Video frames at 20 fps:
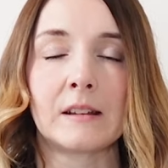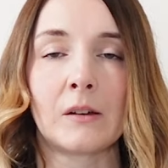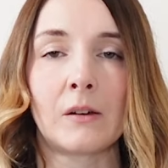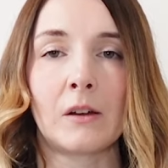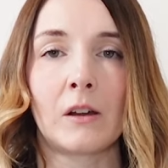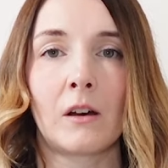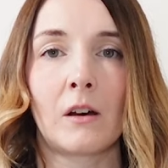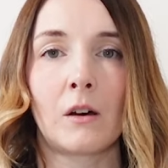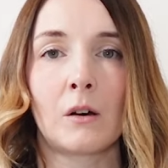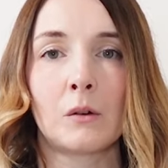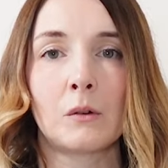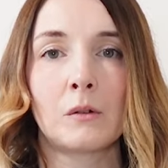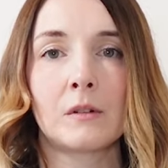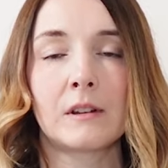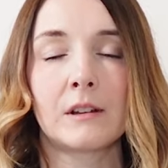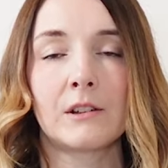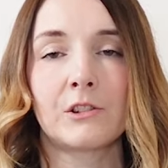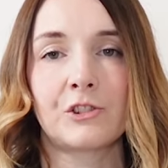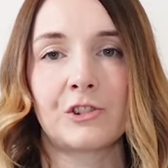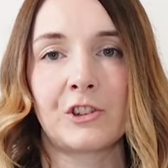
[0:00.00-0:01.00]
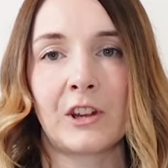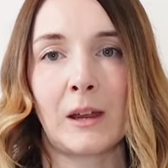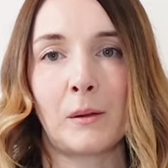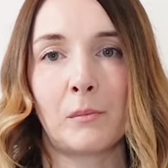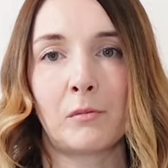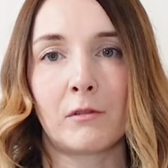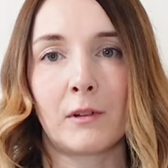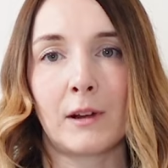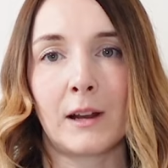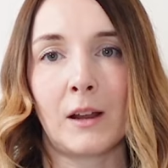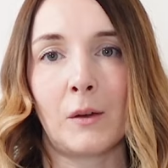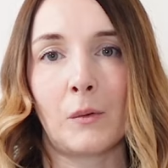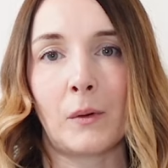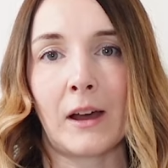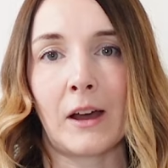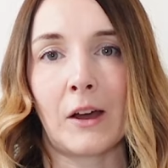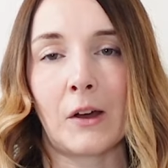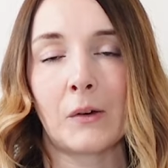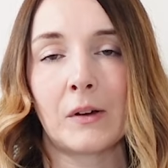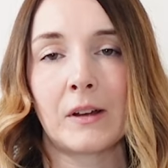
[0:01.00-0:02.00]
so it holds its shape really
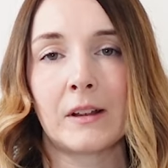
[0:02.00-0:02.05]
well.